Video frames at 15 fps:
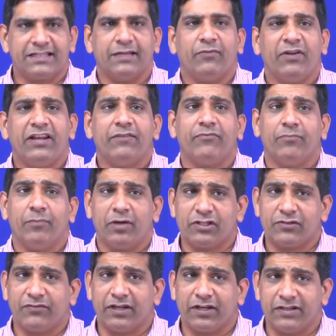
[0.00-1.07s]
very
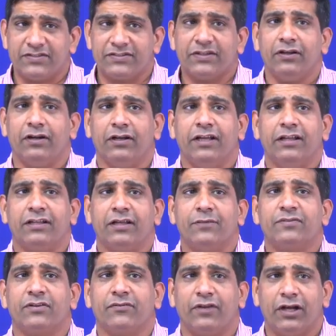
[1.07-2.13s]
much of a concern in
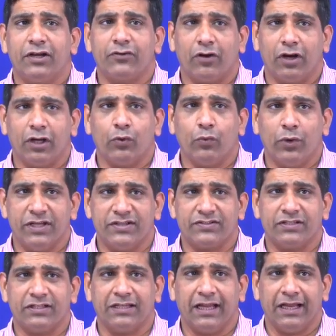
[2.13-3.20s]
terms of electronic
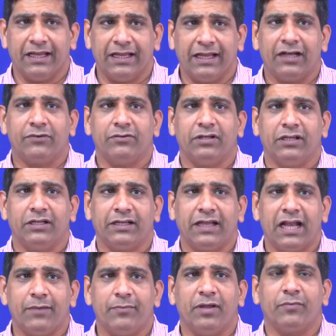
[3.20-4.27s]
waste.
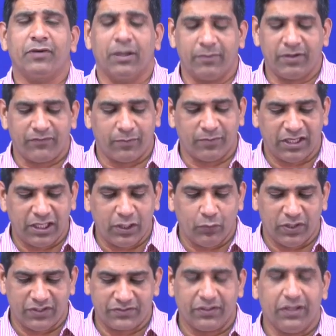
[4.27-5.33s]
Cadmium coming from the
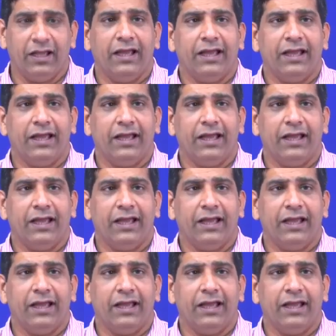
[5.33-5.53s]
e-waste.